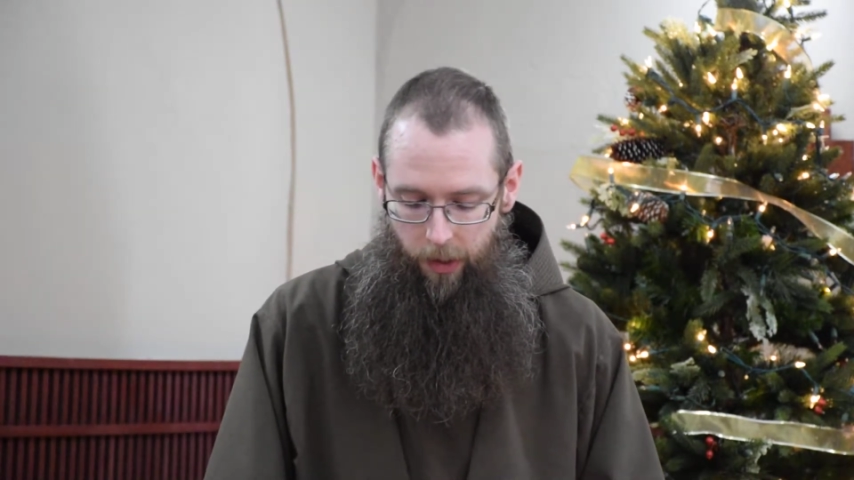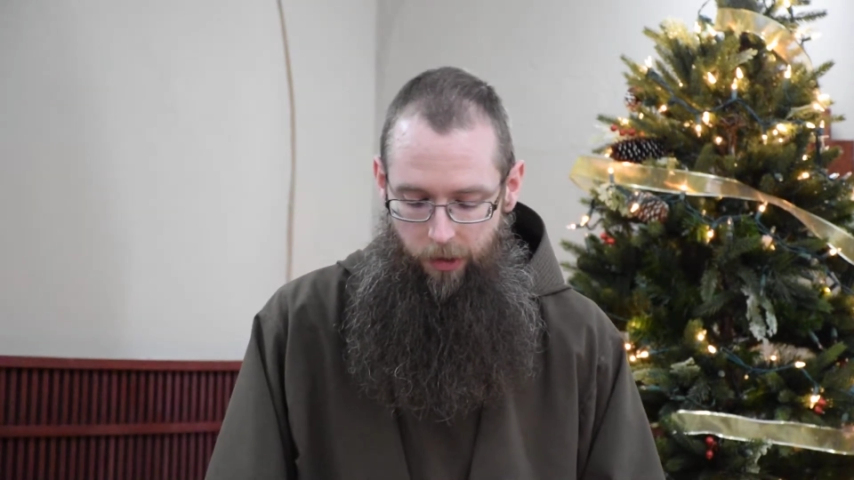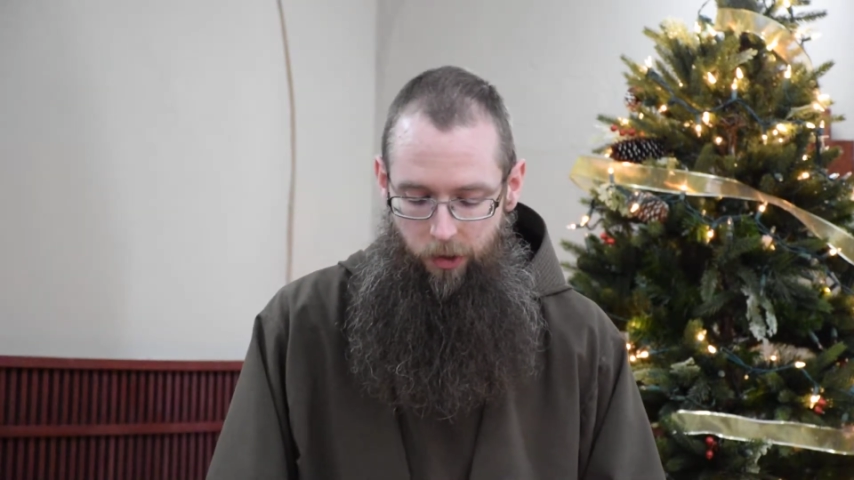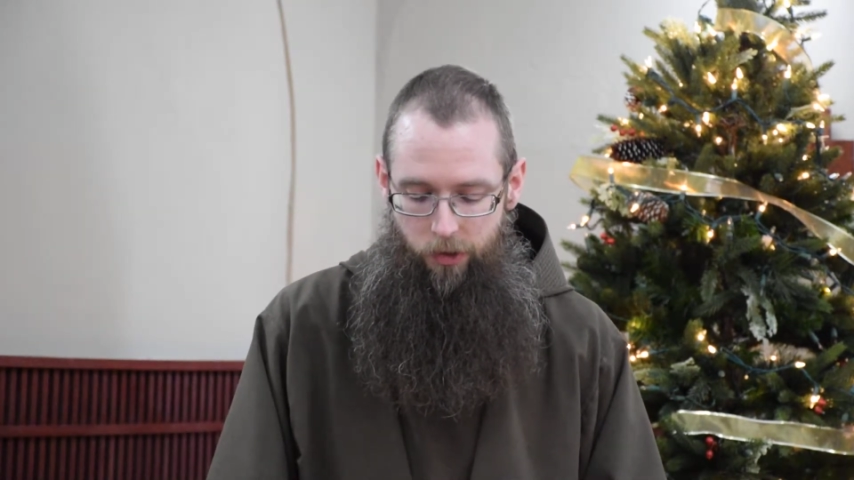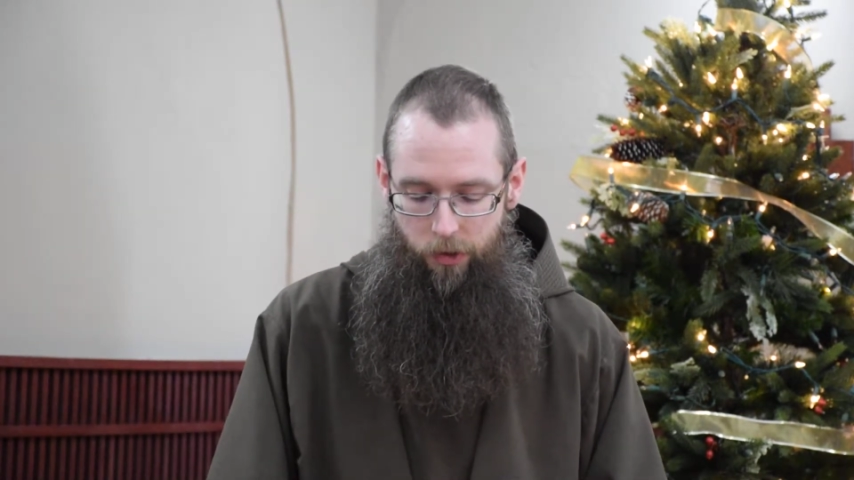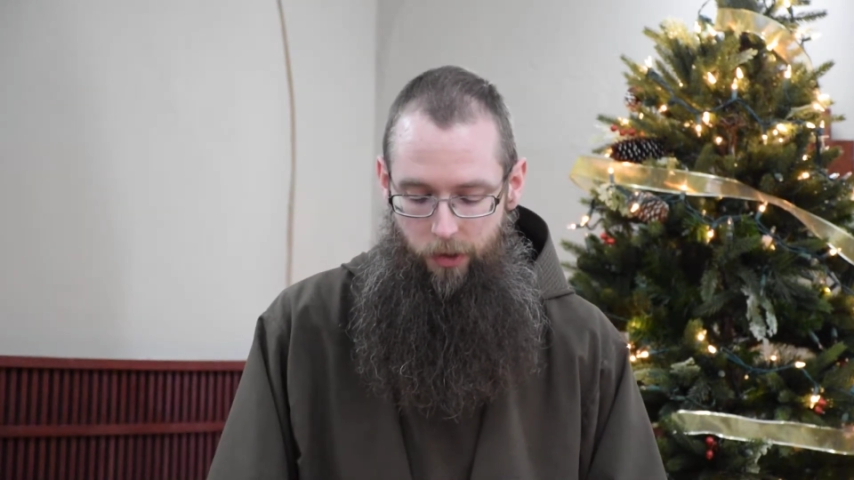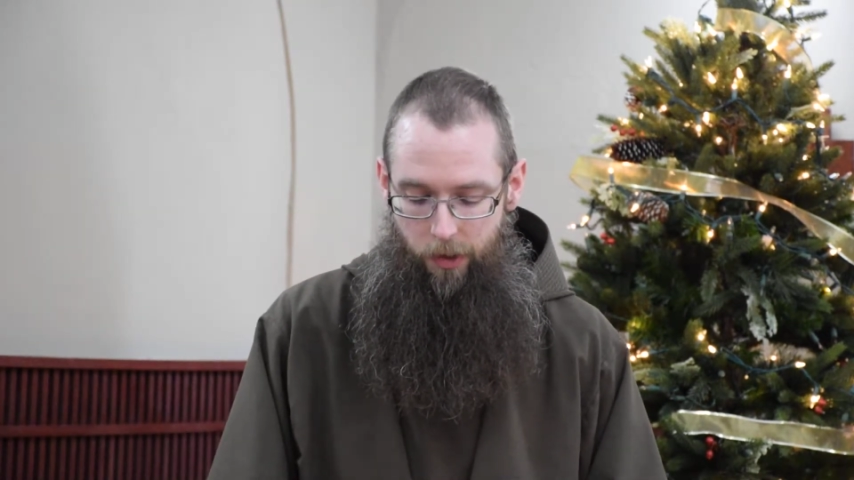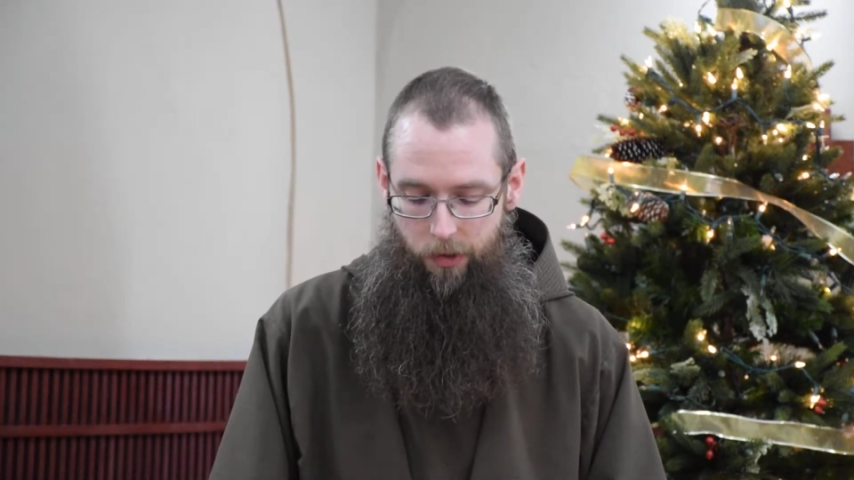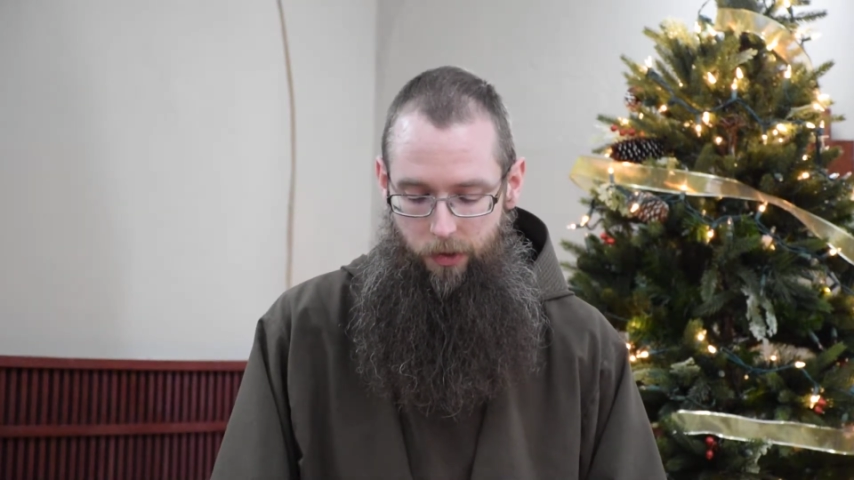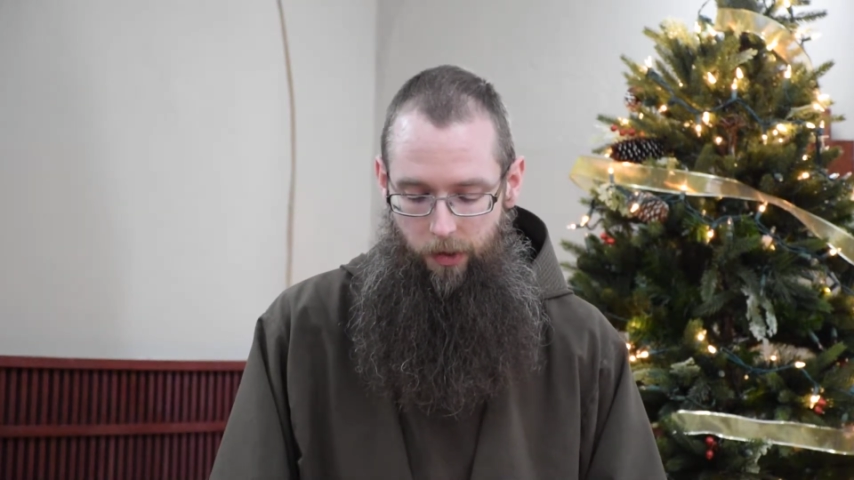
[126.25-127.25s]
He teaches
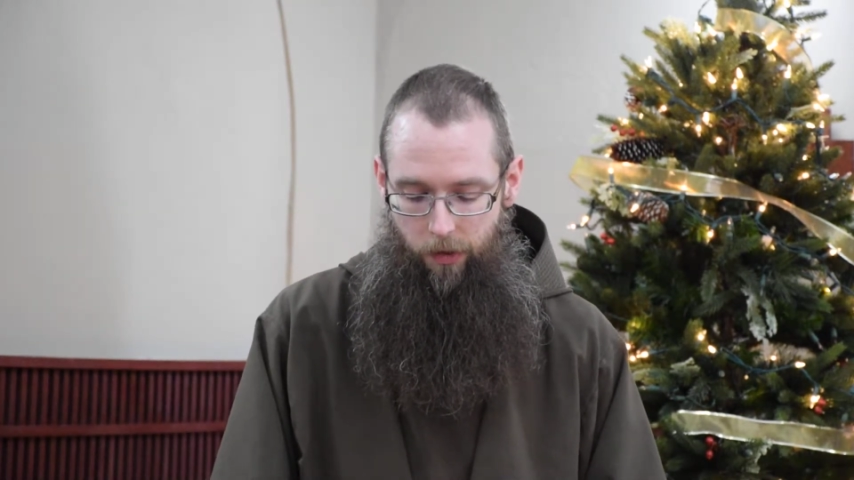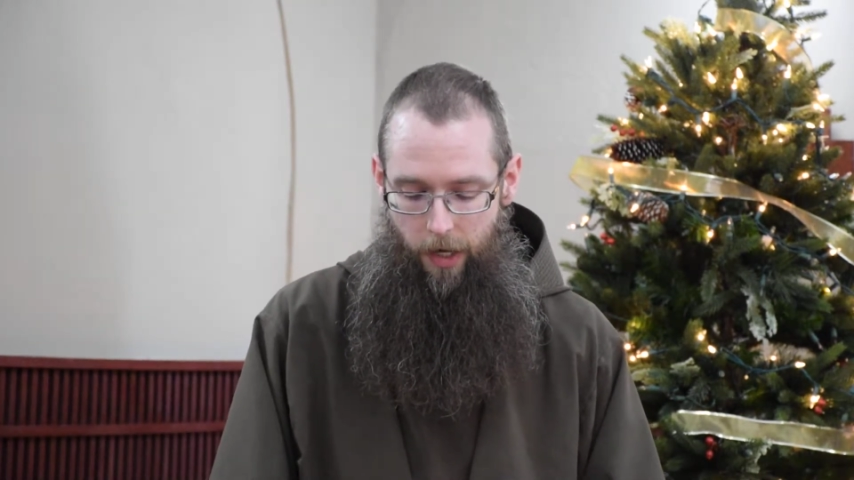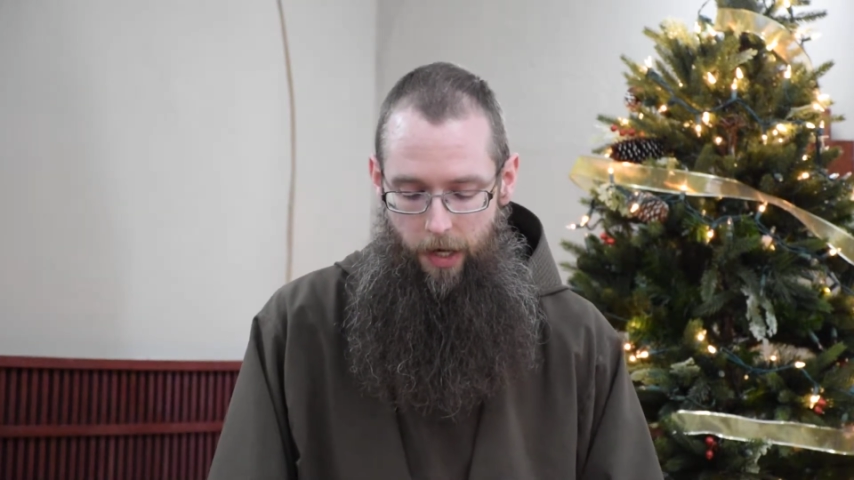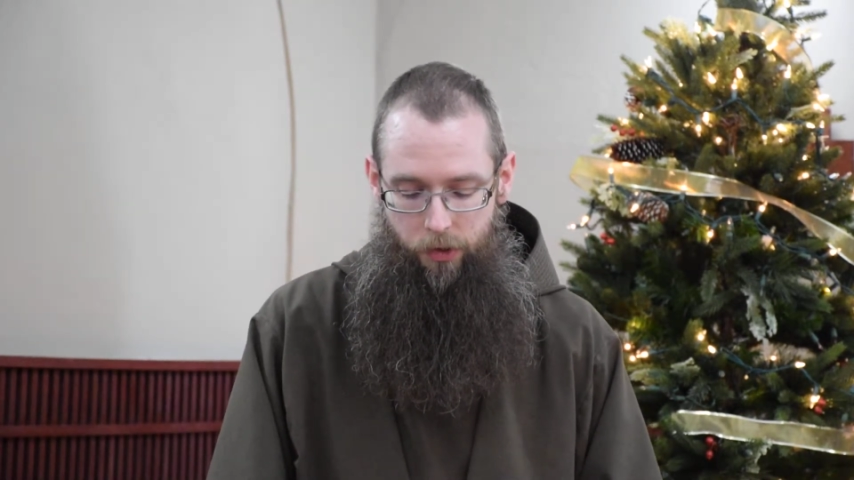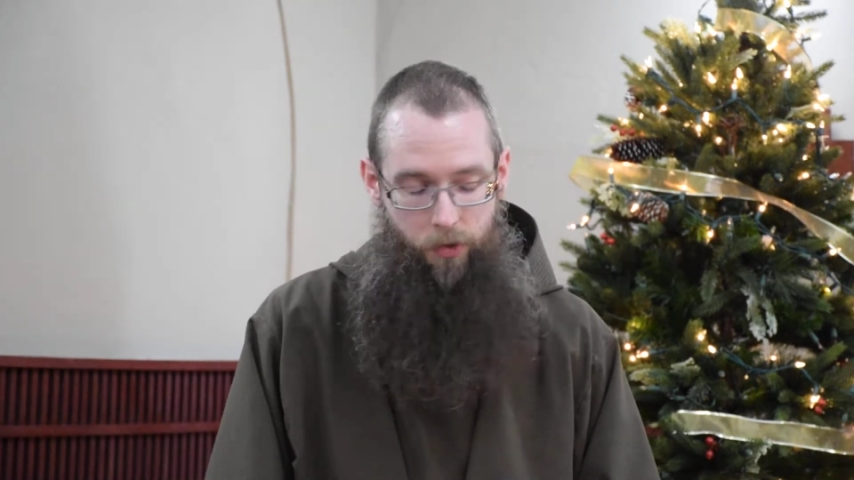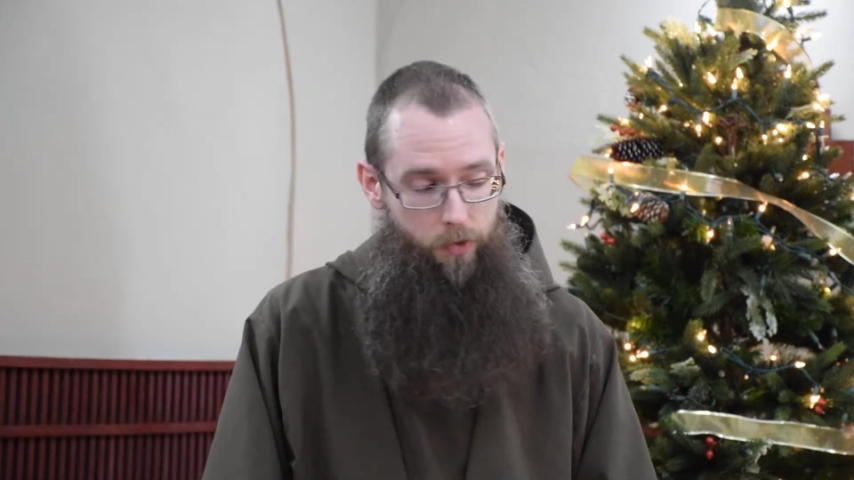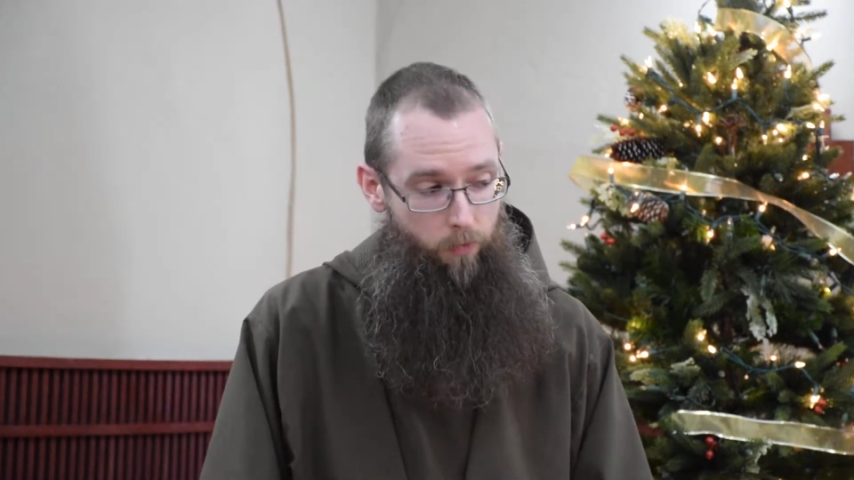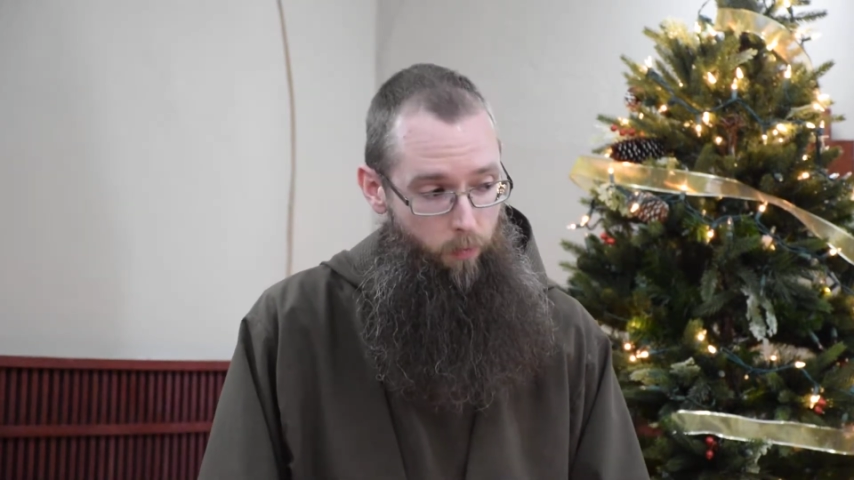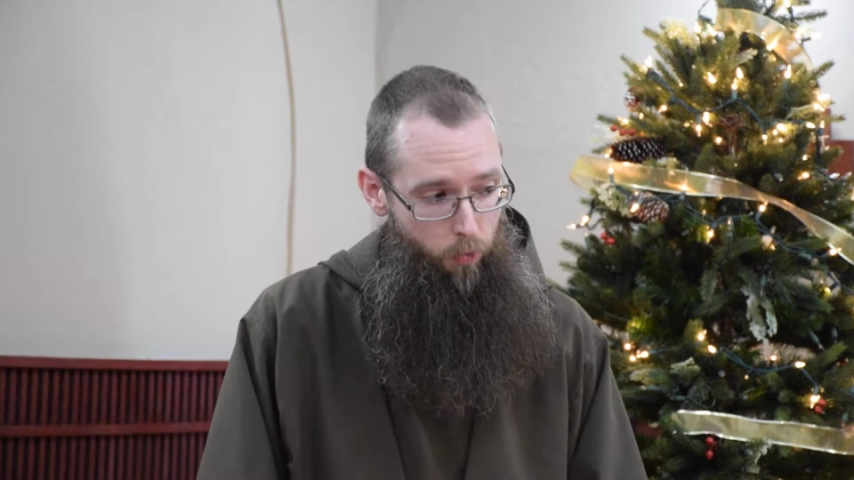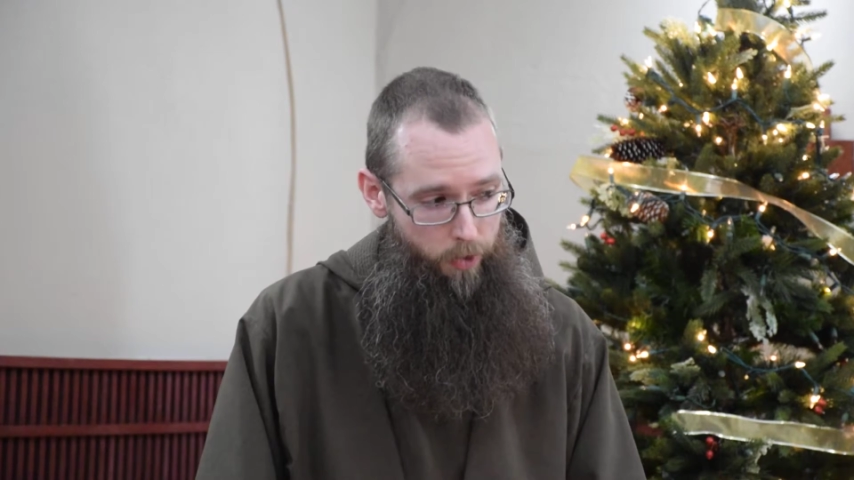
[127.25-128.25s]
us in the actions of the